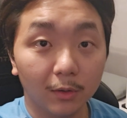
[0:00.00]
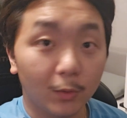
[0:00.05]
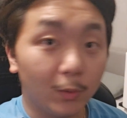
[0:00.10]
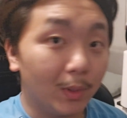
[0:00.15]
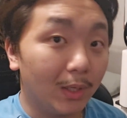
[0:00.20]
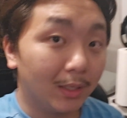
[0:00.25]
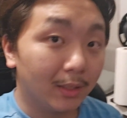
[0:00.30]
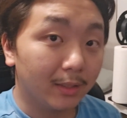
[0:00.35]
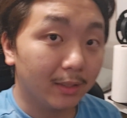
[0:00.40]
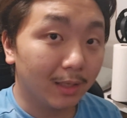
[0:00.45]

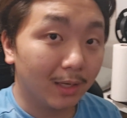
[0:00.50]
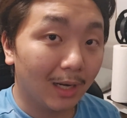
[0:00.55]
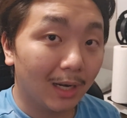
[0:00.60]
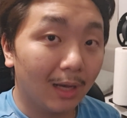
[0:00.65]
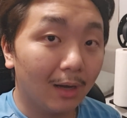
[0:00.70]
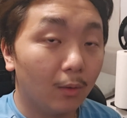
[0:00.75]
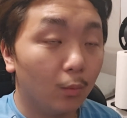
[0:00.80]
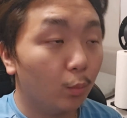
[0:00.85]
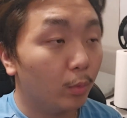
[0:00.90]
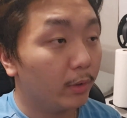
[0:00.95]
Creality
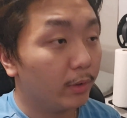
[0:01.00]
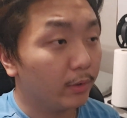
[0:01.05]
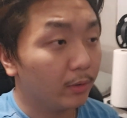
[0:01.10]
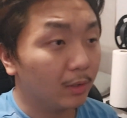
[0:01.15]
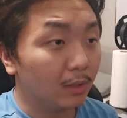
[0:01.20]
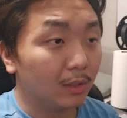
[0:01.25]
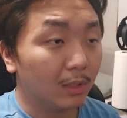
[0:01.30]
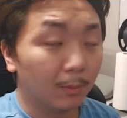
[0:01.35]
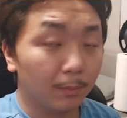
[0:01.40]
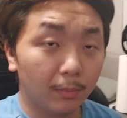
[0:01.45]
Cloud where you
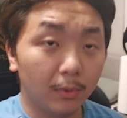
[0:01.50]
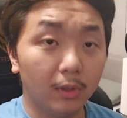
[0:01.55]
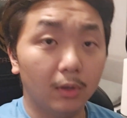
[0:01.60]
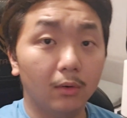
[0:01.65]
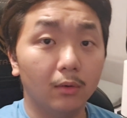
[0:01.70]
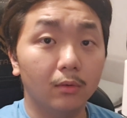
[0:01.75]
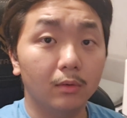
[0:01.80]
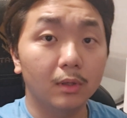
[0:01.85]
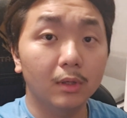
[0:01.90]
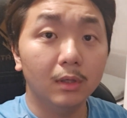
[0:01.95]
can
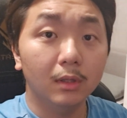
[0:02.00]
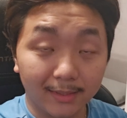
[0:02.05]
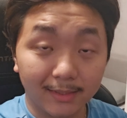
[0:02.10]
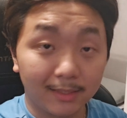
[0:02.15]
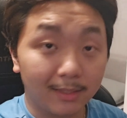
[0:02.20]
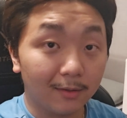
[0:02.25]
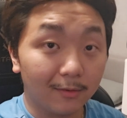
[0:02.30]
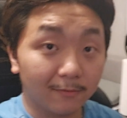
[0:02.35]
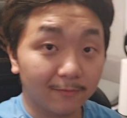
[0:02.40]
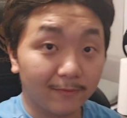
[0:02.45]
upload
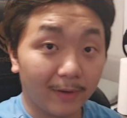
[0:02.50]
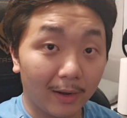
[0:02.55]
STL